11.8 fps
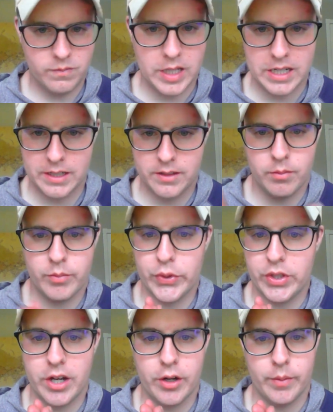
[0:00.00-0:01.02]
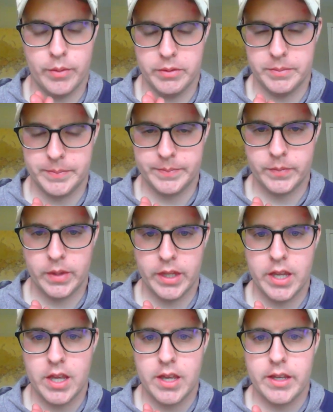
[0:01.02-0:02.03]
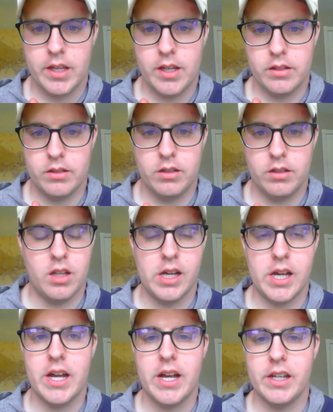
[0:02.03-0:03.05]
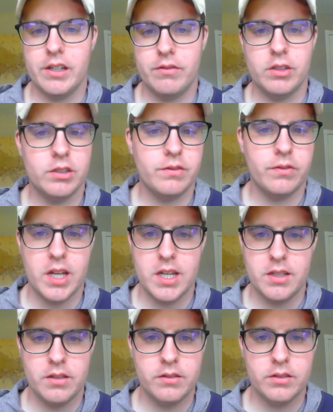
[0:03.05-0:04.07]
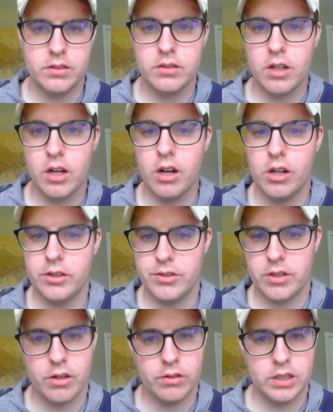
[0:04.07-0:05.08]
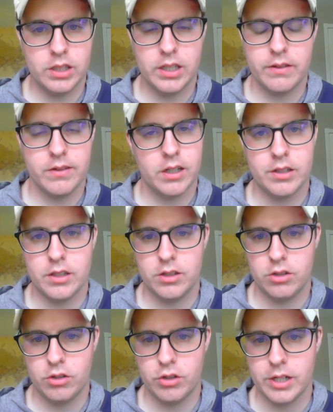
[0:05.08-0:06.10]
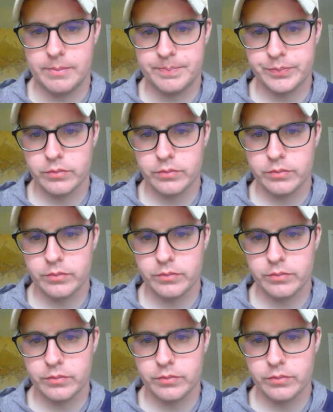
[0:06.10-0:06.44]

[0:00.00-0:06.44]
Plain and simple, terrible. And a lot of your friends are also living on the street.